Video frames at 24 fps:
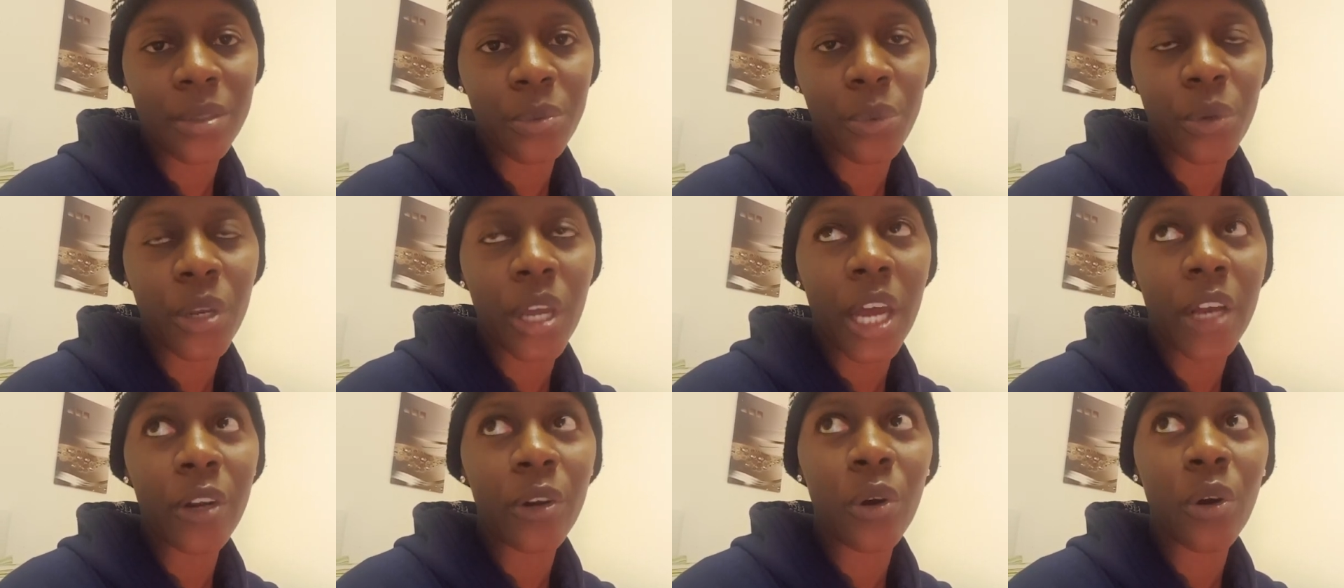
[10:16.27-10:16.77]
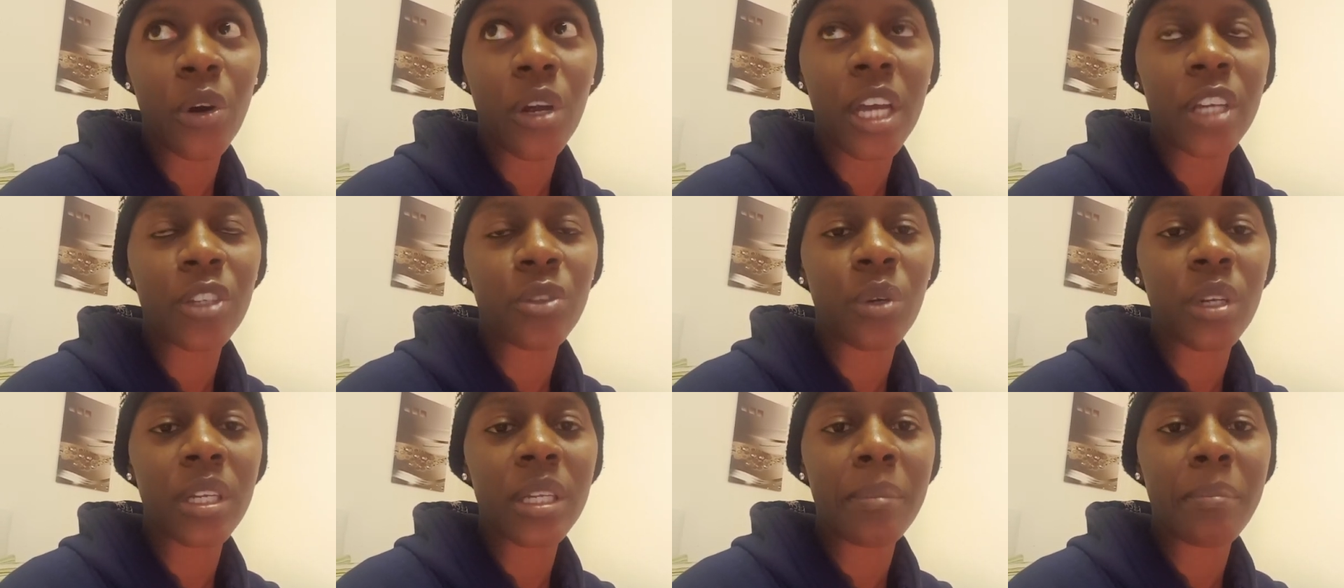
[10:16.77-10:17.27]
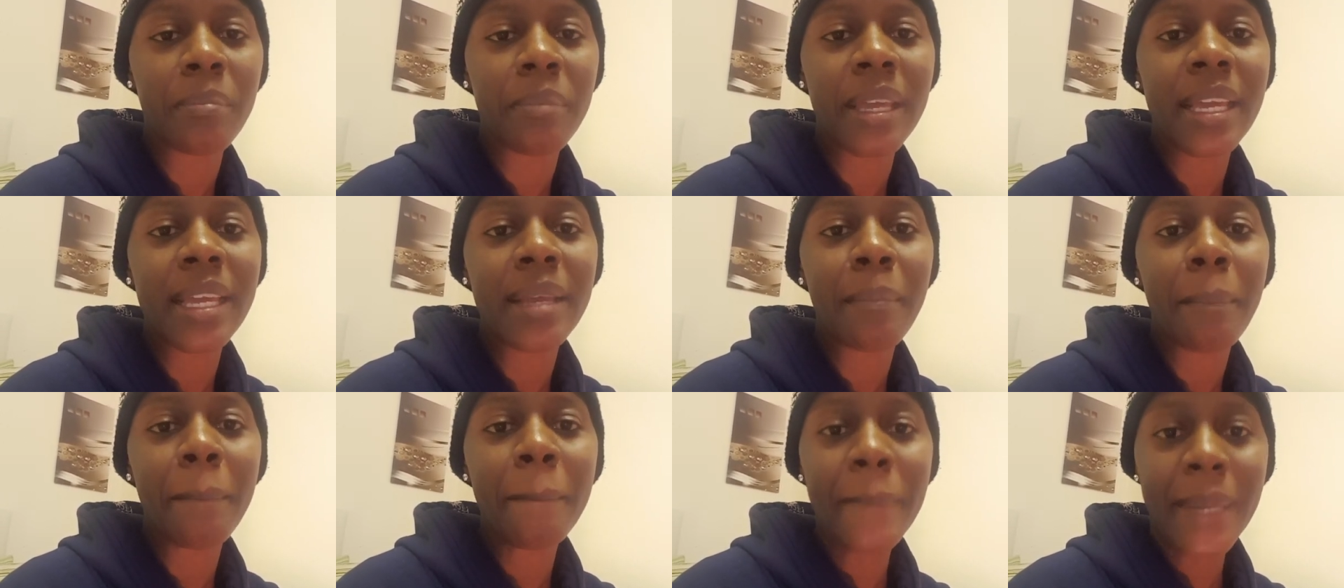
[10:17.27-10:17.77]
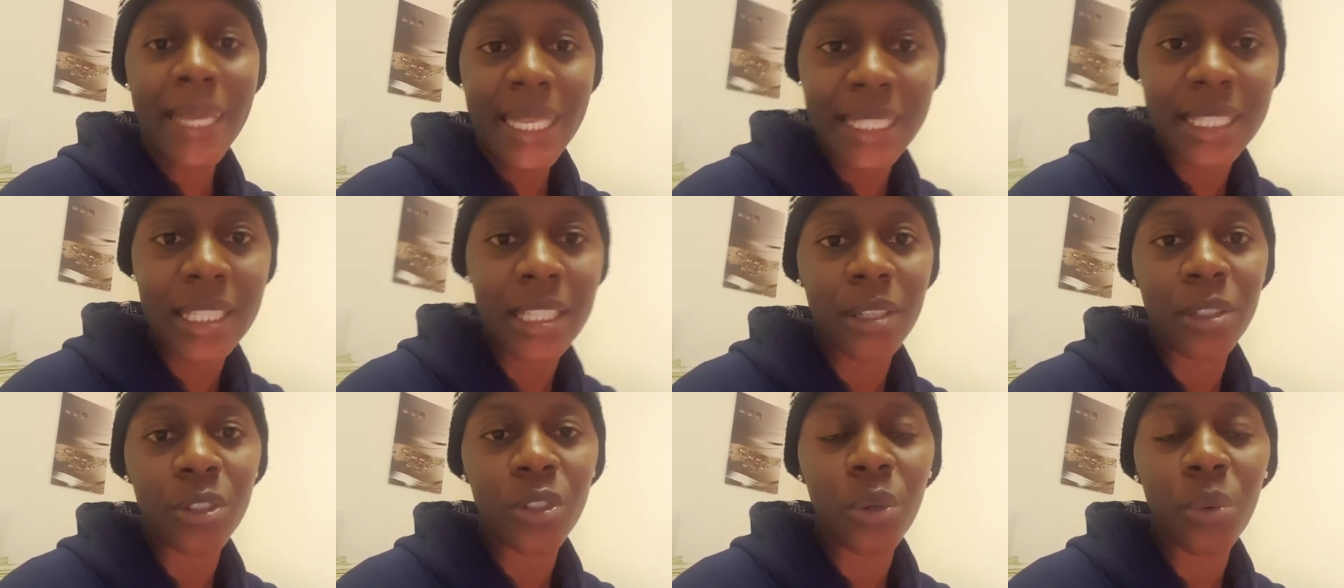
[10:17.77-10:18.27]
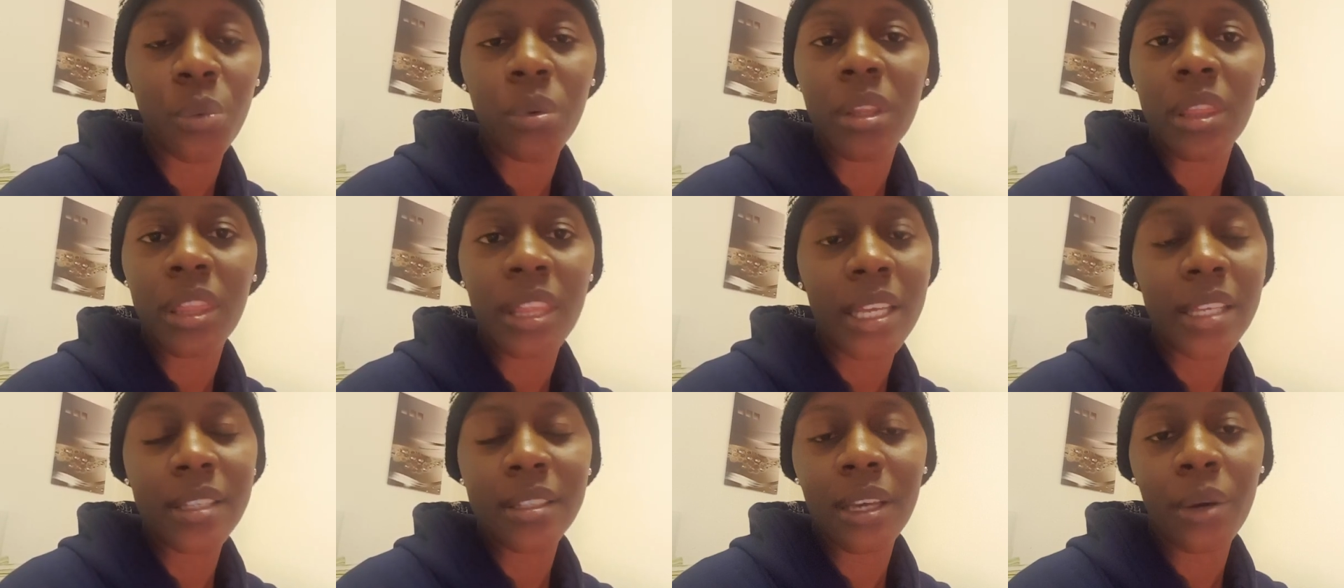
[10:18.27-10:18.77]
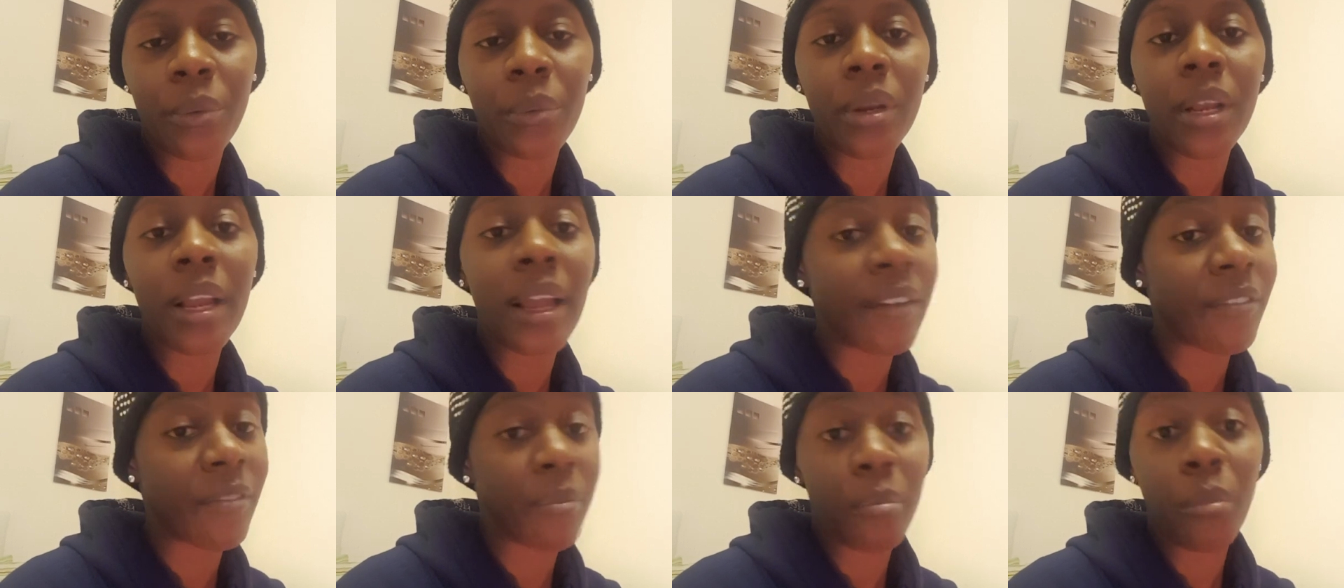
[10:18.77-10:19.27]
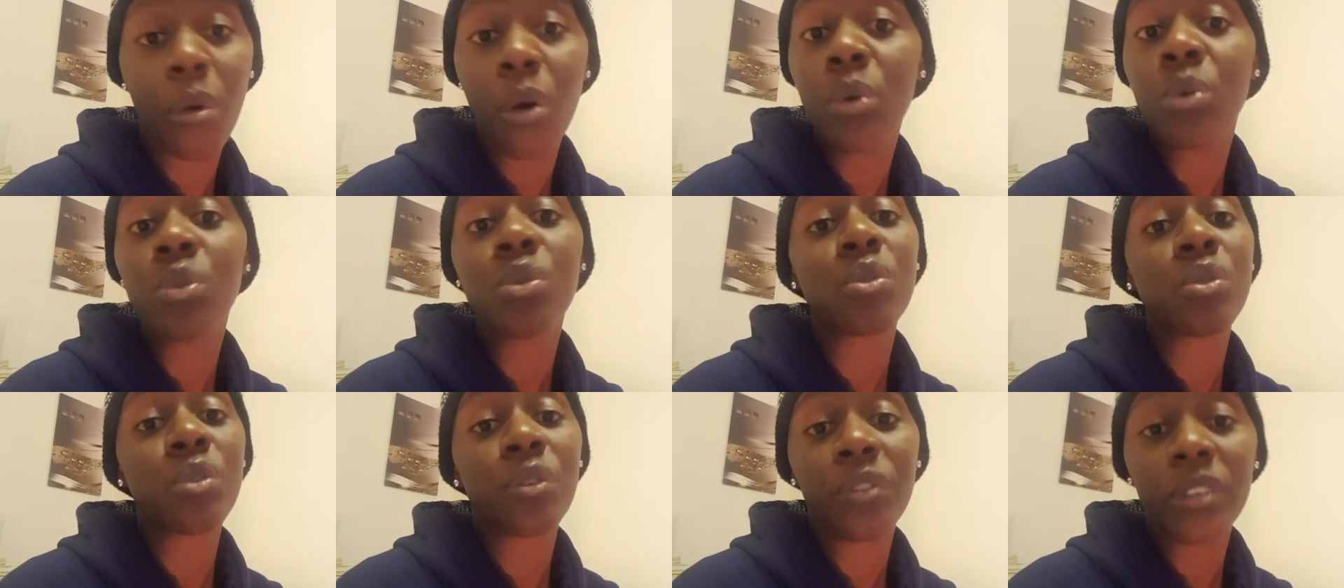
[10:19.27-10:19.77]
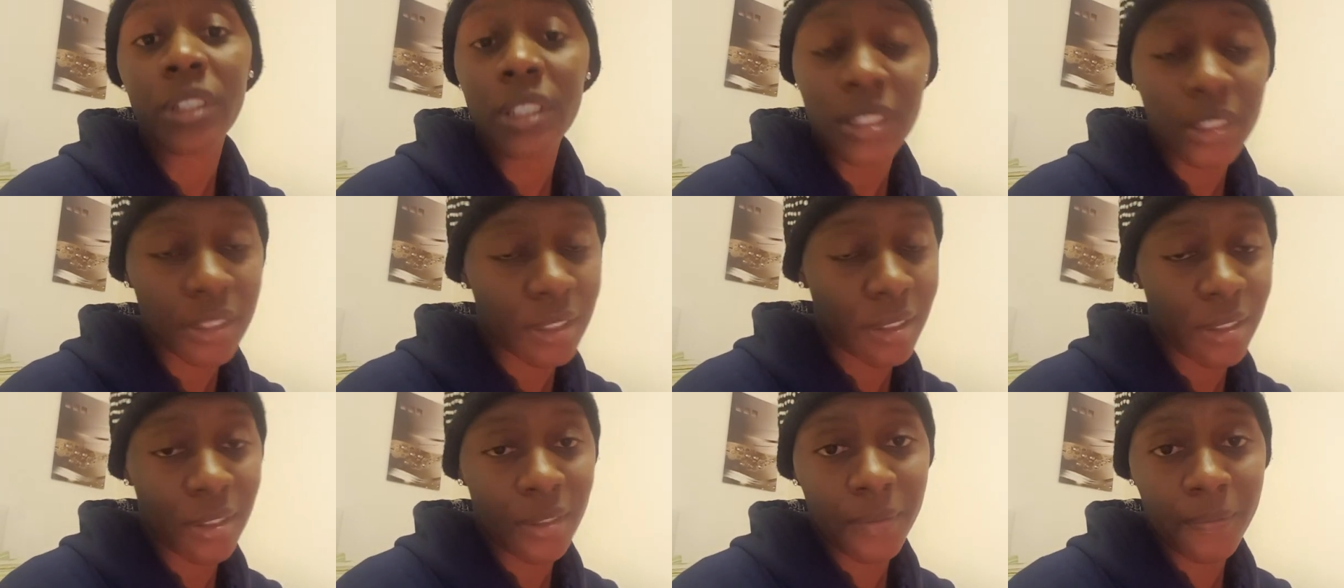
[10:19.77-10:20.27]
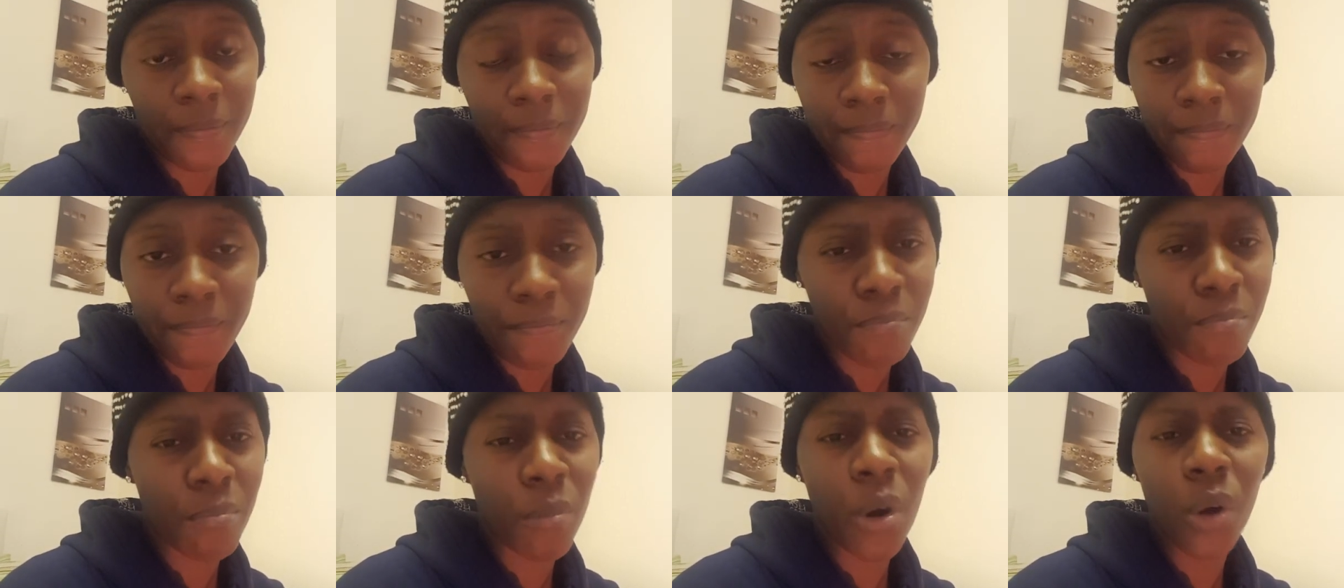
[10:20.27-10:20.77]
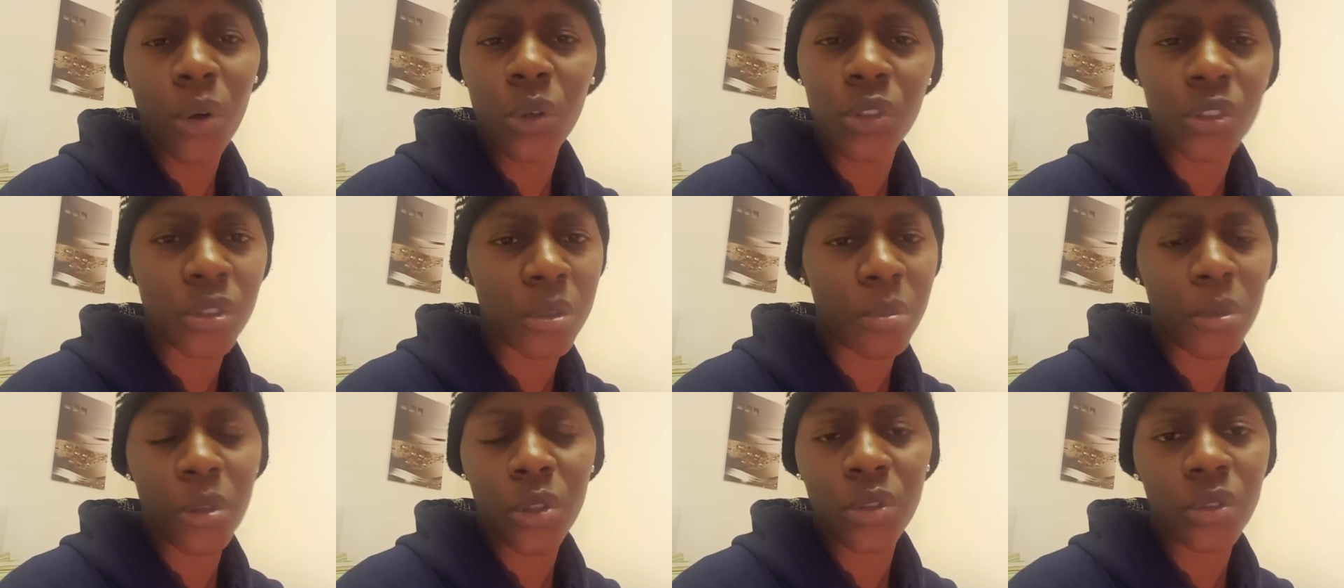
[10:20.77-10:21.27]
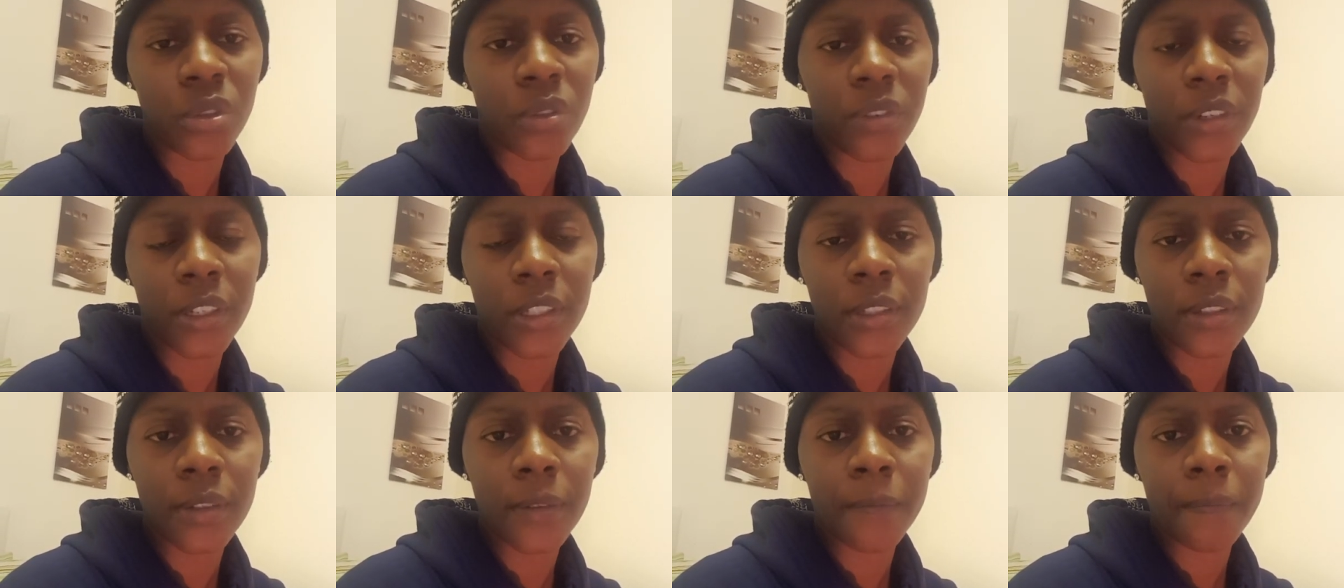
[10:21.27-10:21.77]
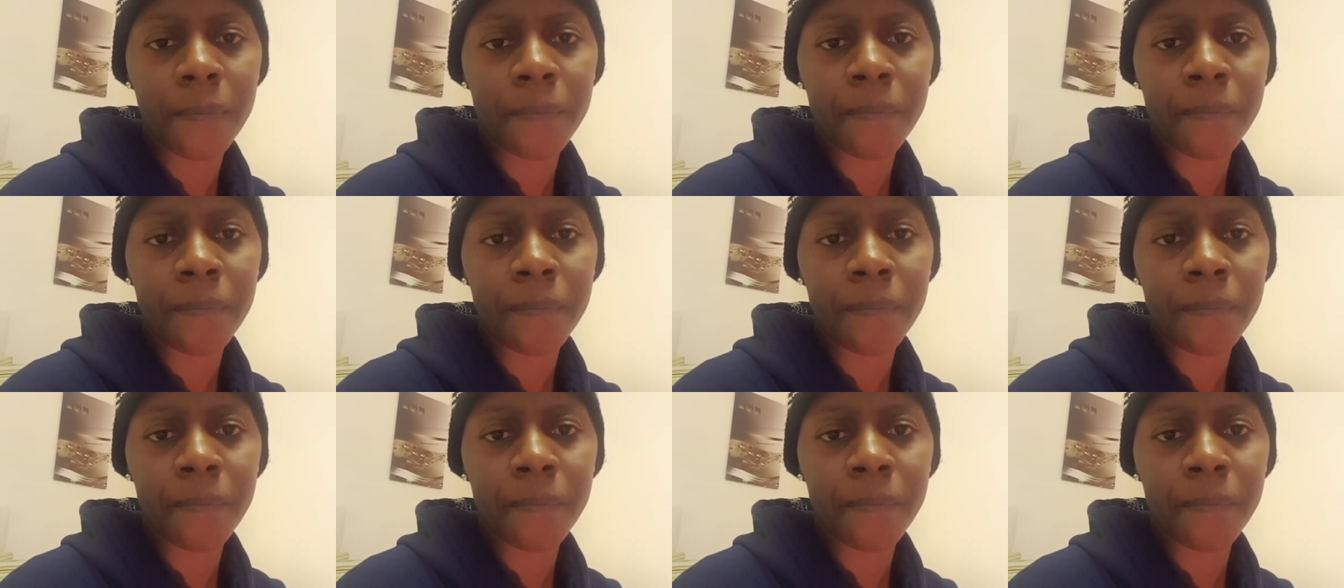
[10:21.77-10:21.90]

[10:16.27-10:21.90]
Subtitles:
We are not actually being busy doing things that we love. Most of us. Most of us.